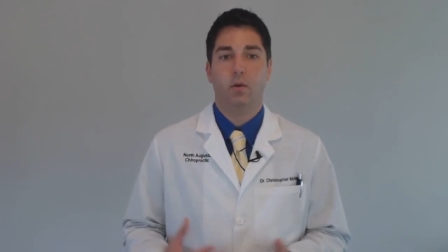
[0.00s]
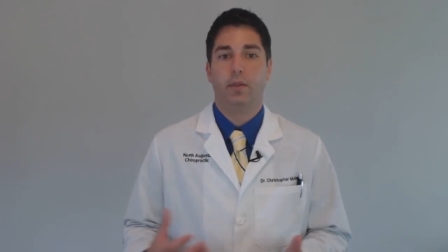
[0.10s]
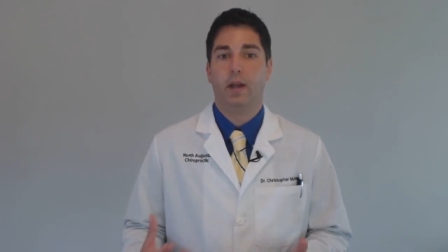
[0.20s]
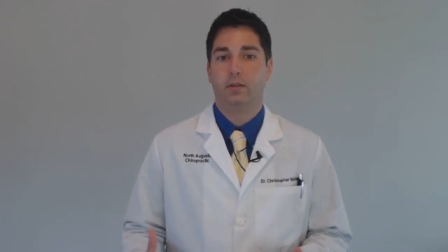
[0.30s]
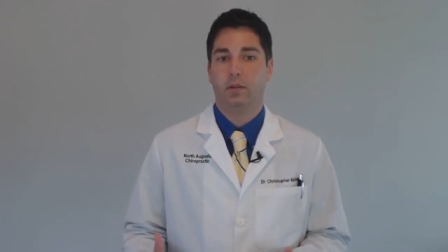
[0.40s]

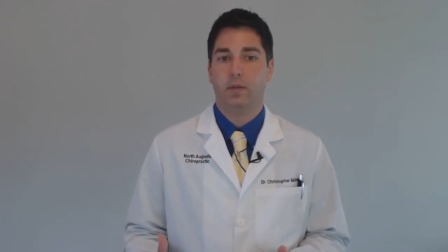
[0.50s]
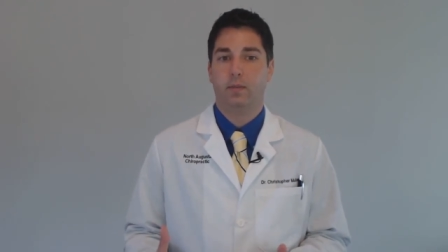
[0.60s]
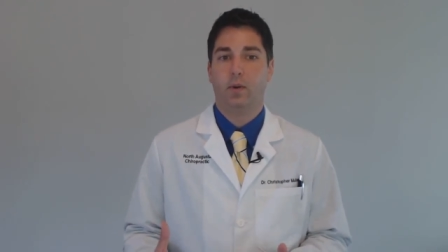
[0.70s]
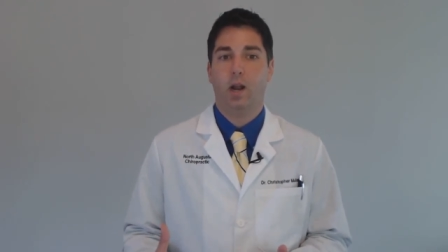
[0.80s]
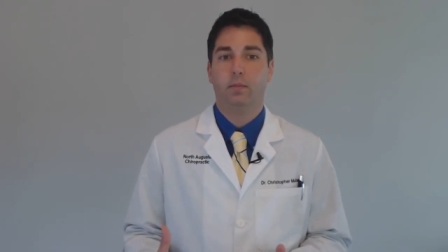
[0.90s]
without so many
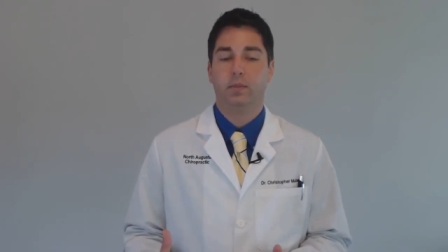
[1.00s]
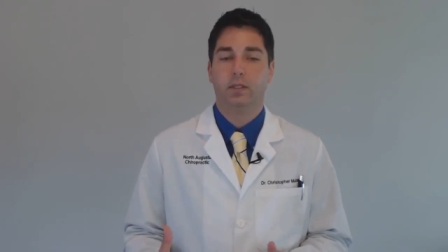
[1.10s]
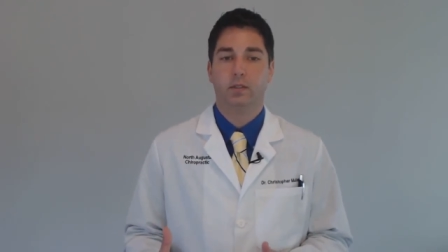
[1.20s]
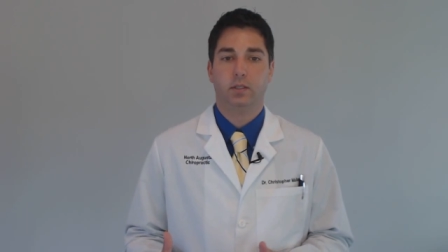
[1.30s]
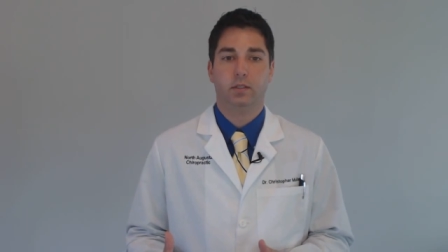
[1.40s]
problems,
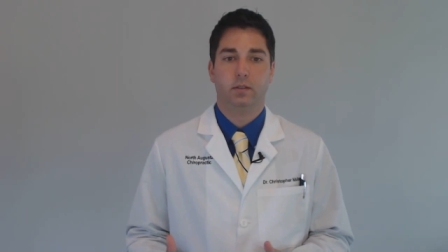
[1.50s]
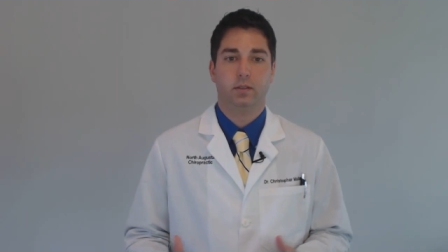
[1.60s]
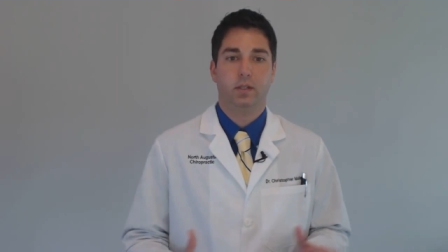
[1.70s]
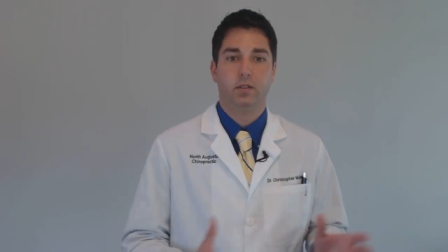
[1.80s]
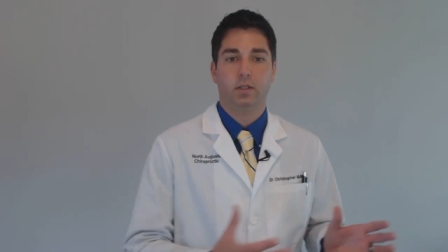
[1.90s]
and just
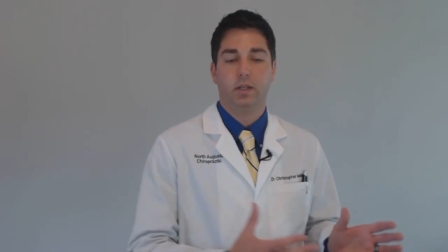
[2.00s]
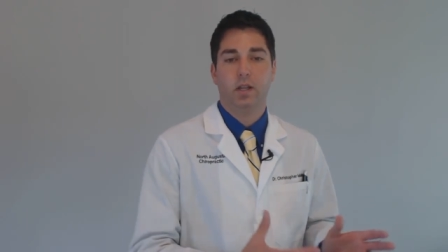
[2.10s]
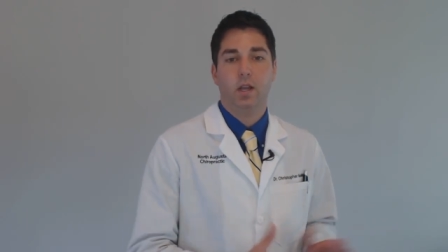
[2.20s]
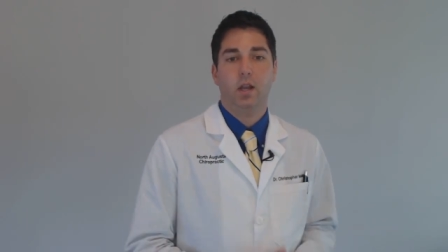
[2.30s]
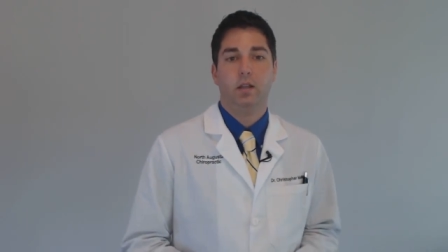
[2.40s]
essentially,
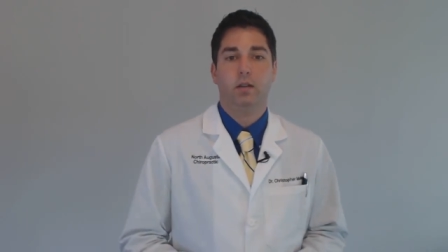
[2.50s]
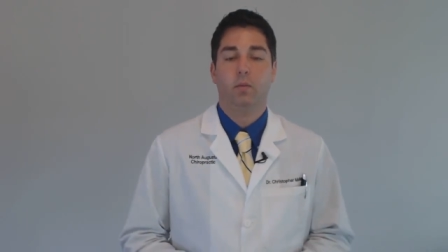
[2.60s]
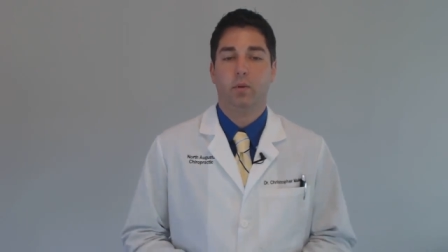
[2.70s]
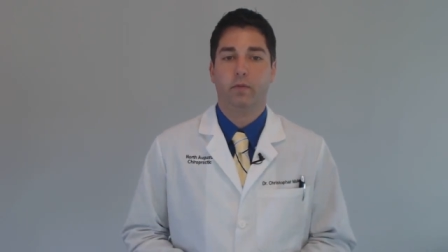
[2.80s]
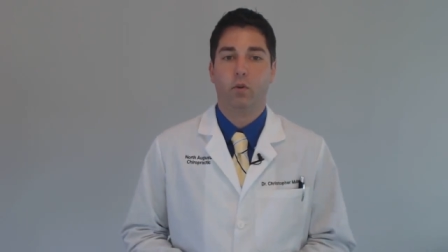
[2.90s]

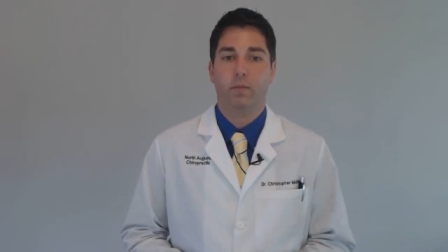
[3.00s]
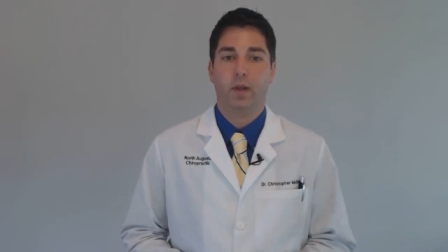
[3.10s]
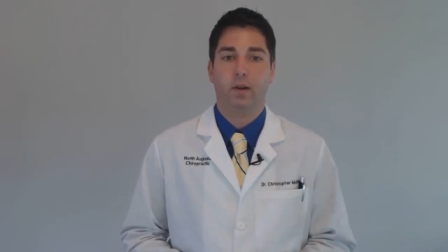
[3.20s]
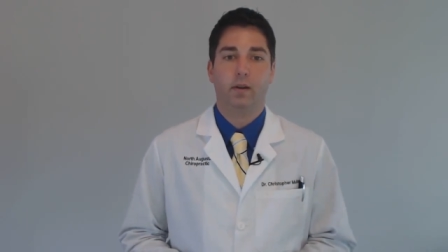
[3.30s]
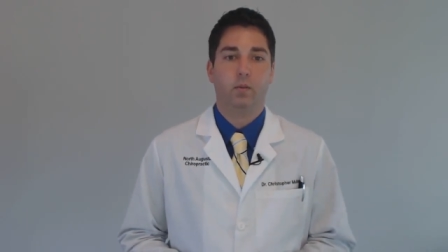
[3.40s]
perform
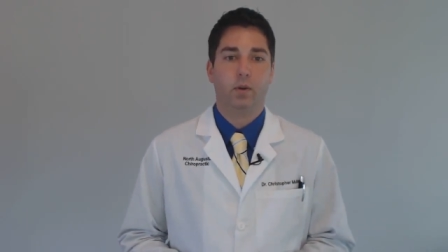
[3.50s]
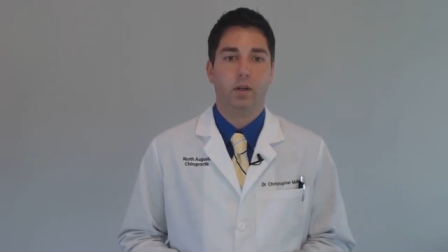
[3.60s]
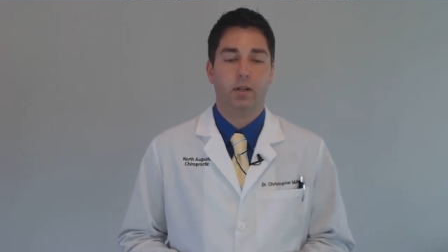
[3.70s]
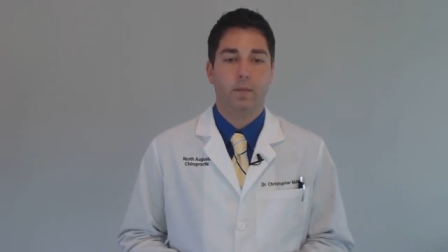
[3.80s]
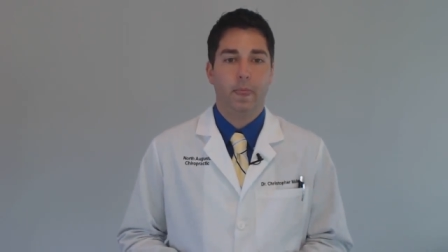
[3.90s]
better at
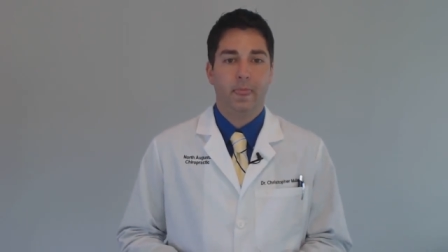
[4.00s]
work.